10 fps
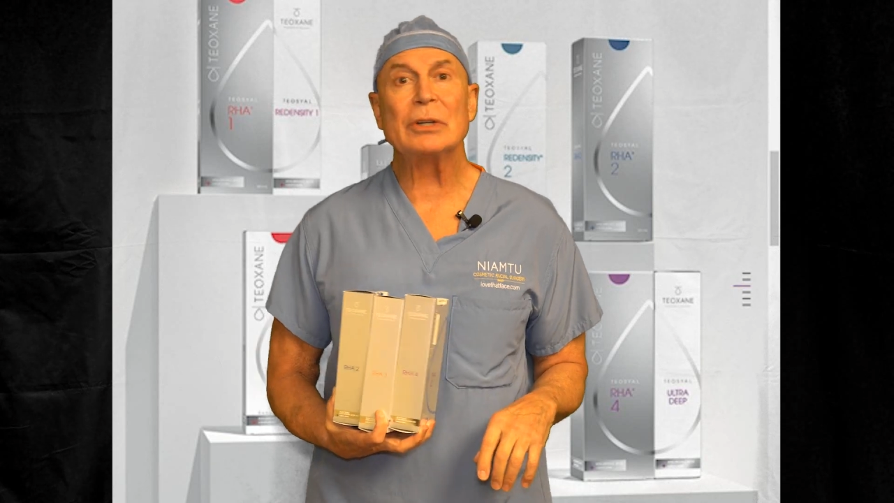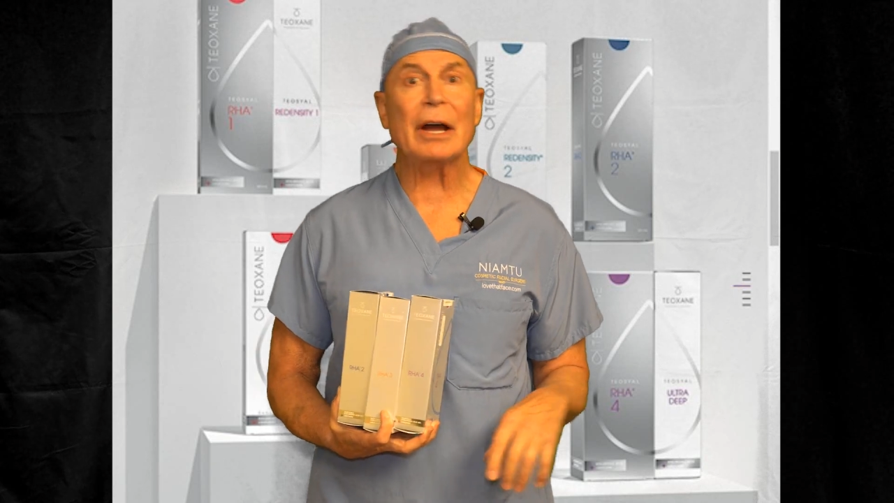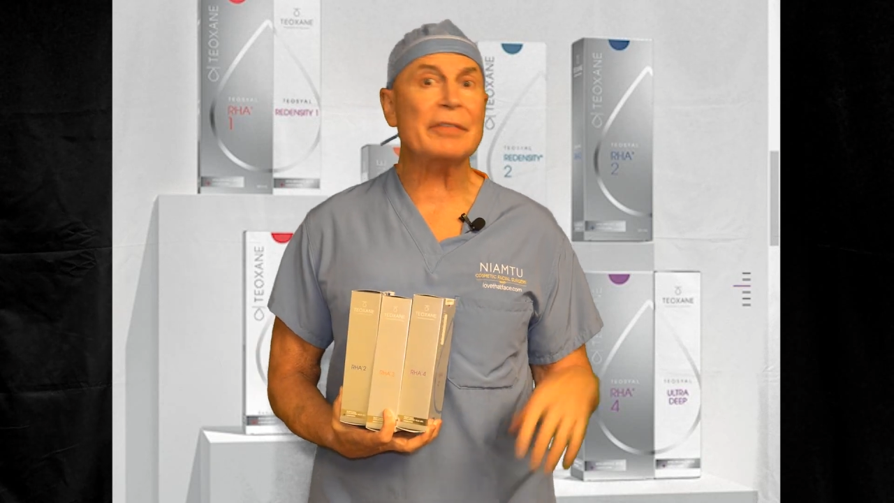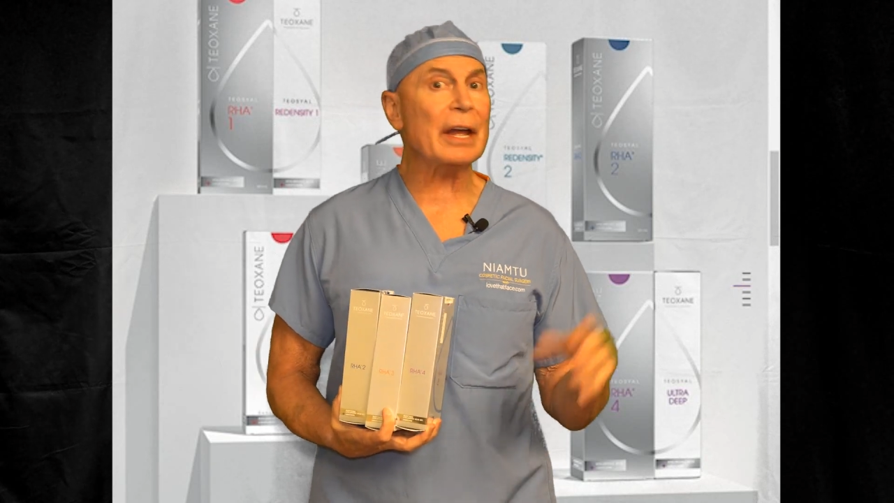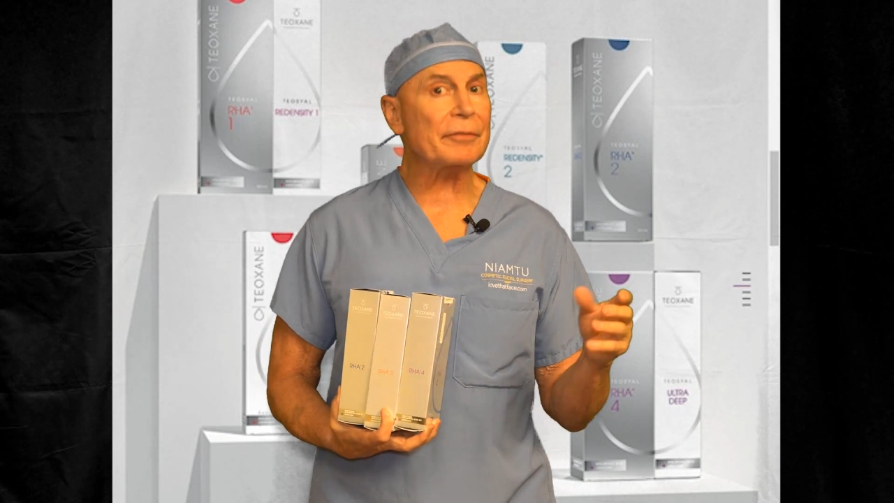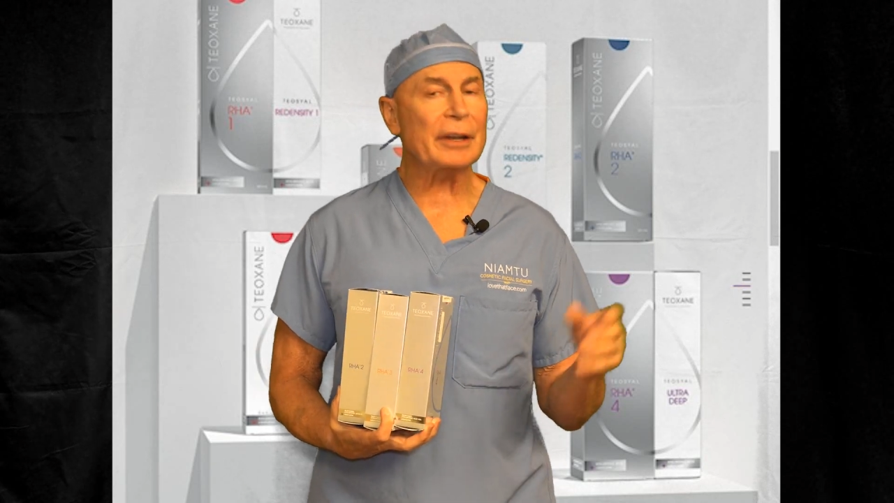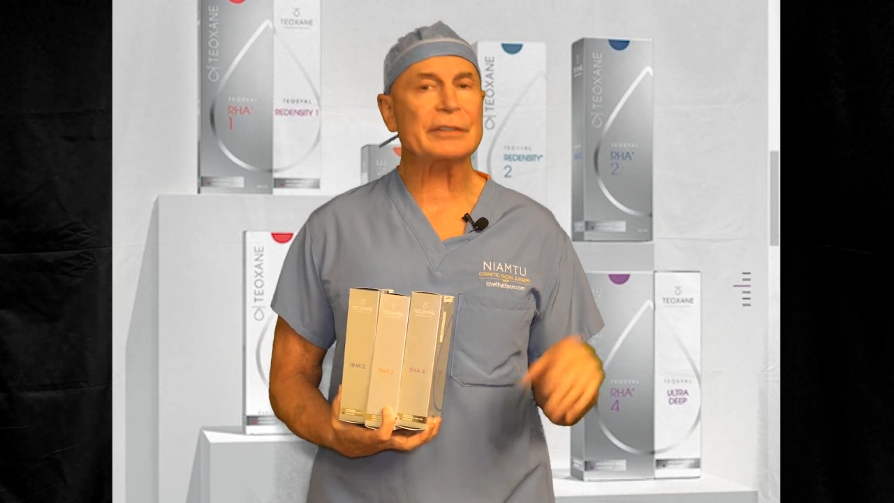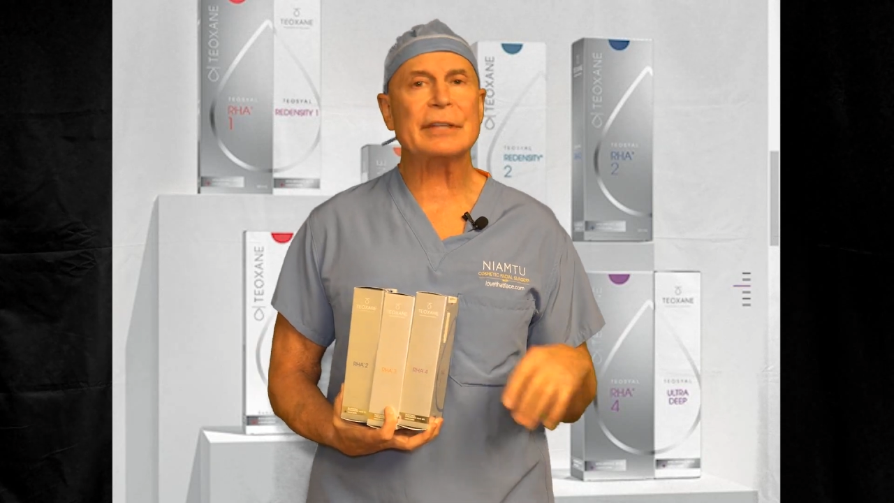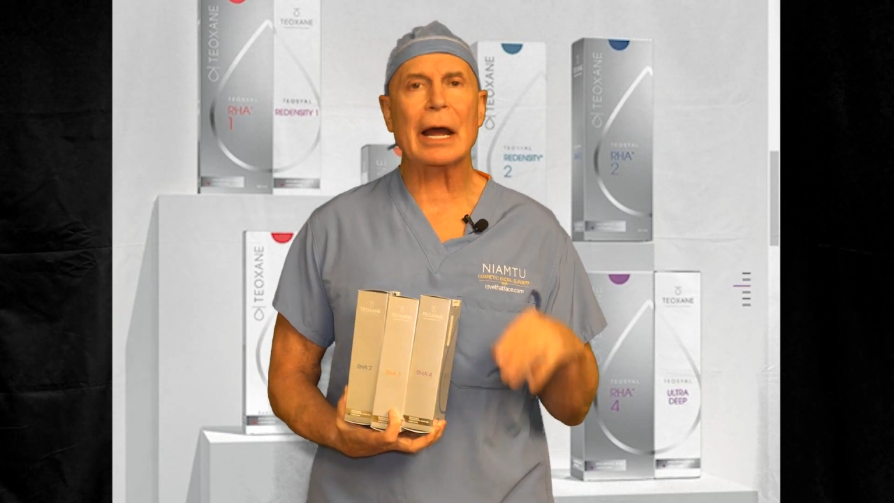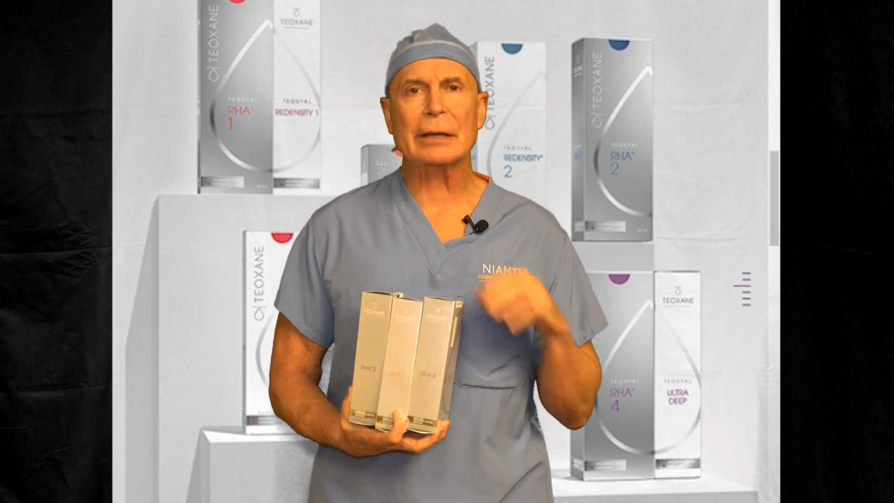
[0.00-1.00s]

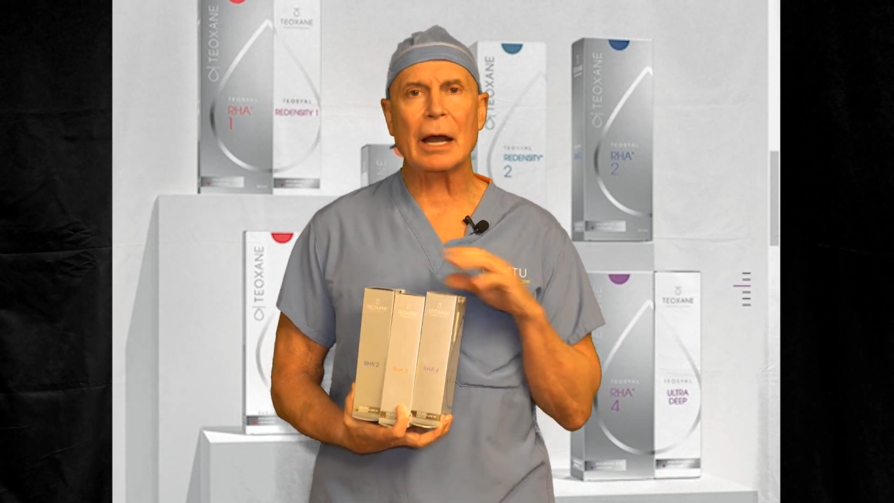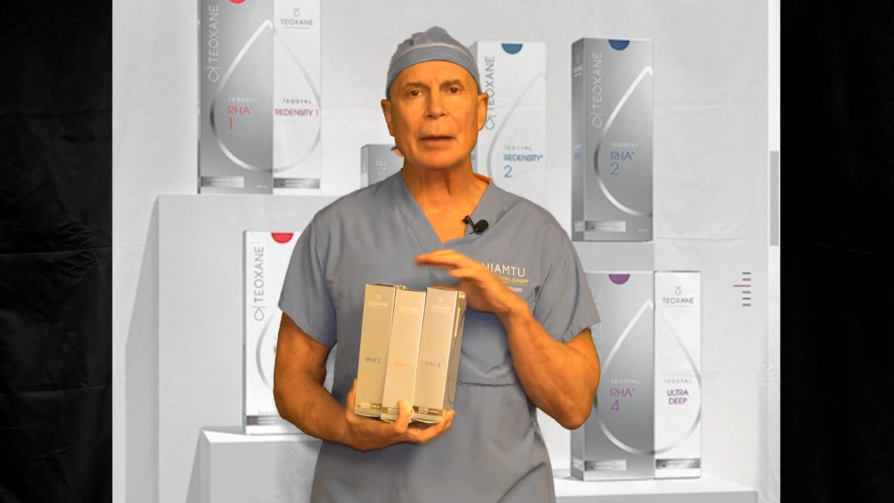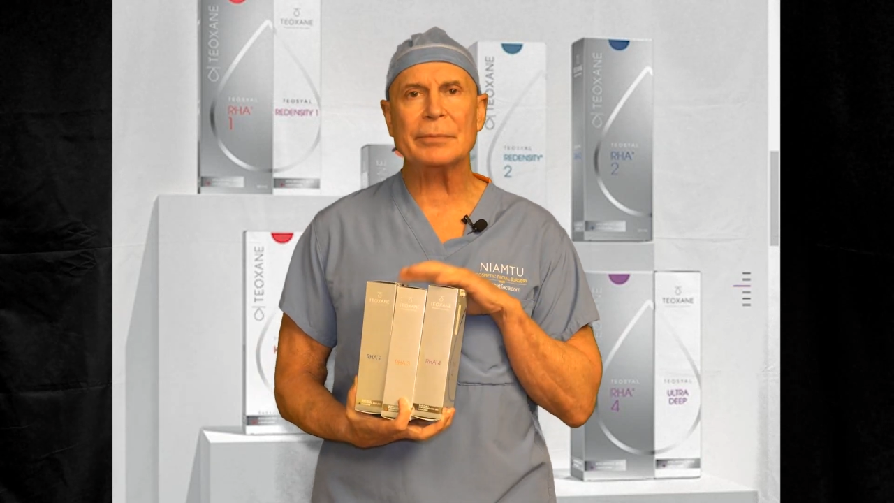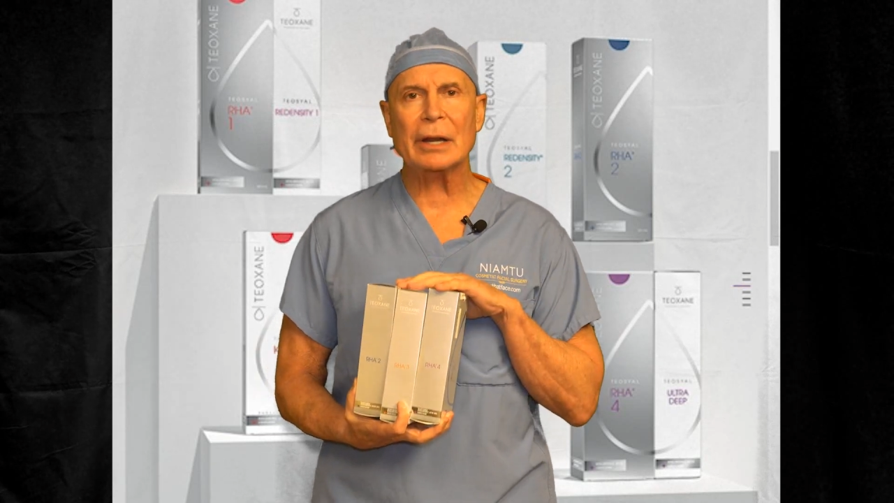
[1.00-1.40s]
lovethatface.com.